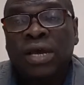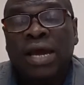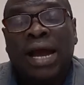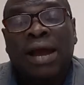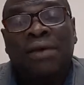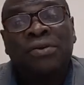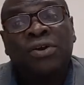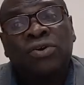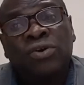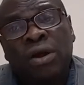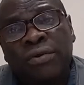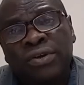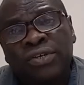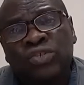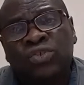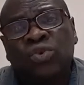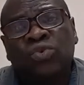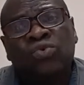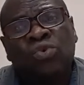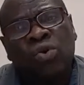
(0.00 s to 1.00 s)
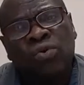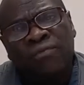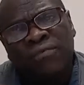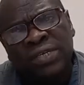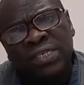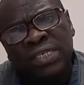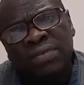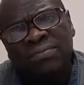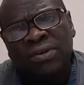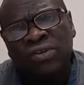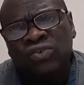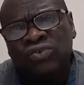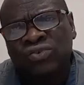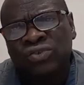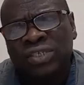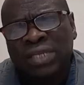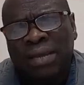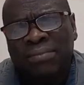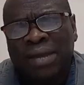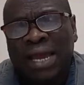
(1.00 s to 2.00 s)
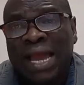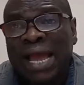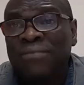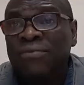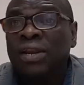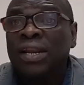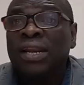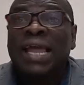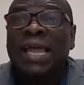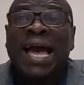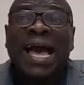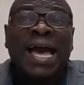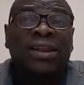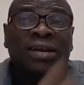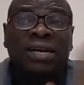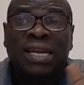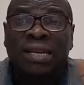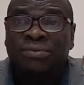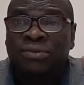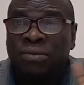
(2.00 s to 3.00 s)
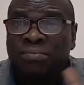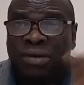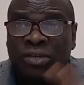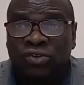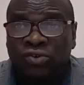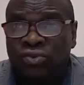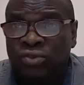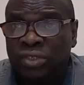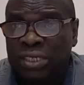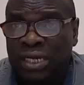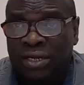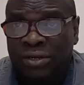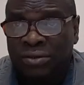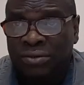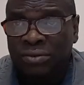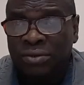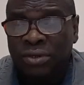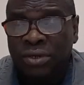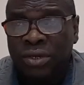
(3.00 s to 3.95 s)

I will encourage you to go visit my YouTube channel. I have a lot of clips on my YouTube channel.